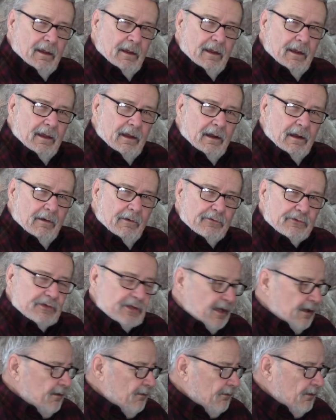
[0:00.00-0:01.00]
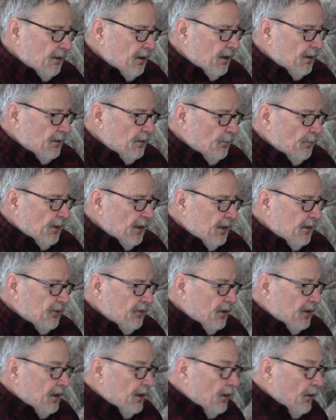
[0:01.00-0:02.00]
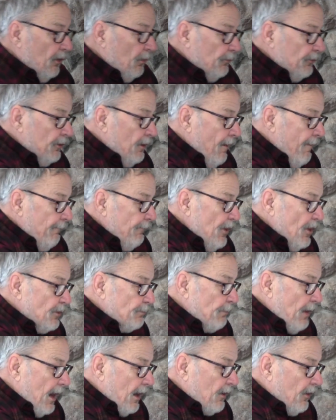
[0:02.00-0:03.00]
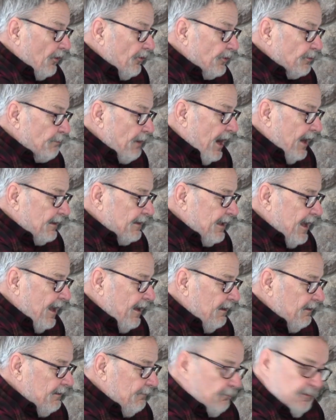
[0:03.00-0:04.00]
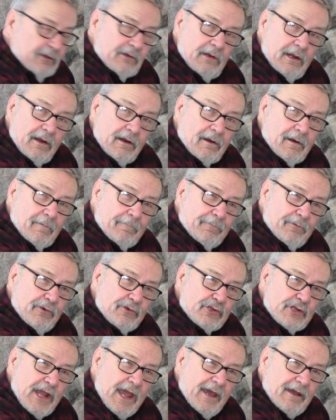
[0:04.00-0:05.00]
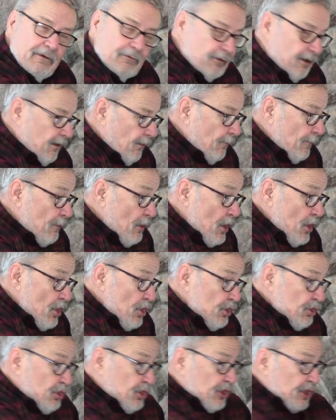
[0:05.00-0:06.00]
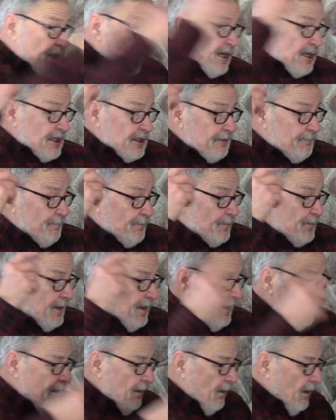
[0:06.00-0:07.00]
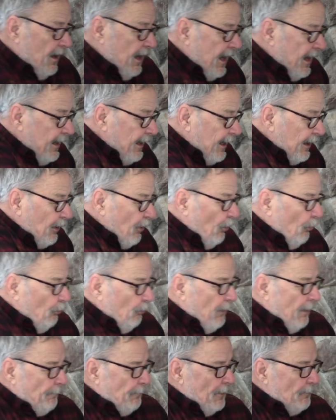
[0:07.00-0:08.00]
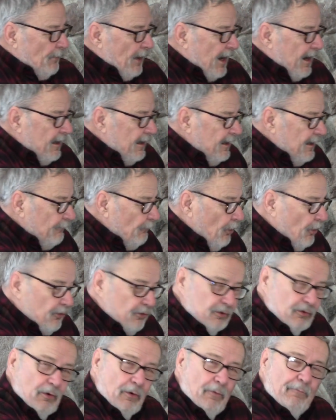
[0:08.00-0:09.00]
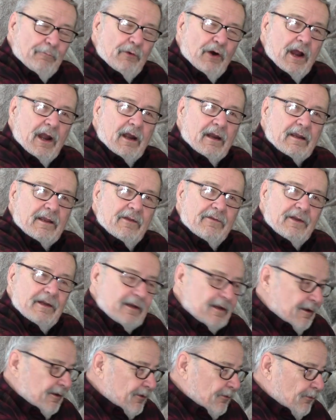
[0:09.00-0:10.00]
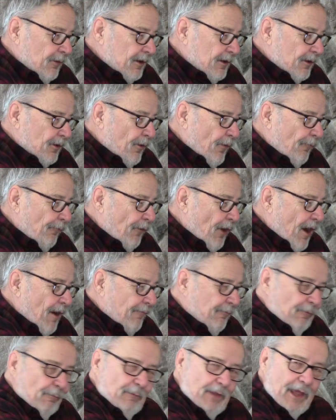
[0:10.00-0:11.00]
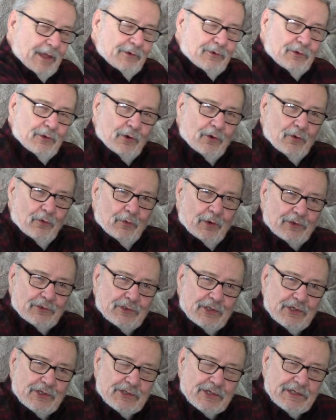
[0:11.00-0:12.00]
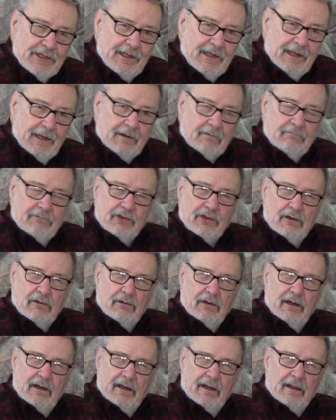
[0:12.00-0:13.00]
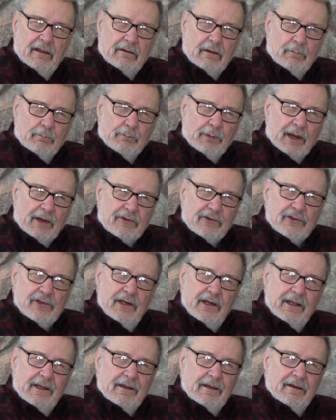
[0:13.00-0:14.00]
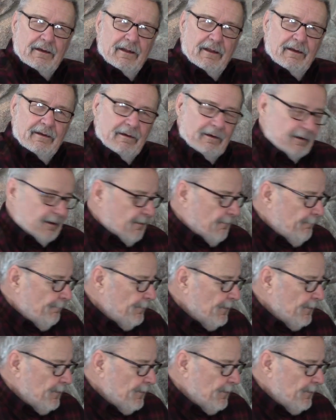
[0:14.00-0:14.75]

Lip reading: and all of a sudden, this buck will spot that deer shadowing him, chase him, and they go whipping by. He won't go far, because he doesn't want to go far from that doe when she's in hitch, you know, and the other buck sneaking in there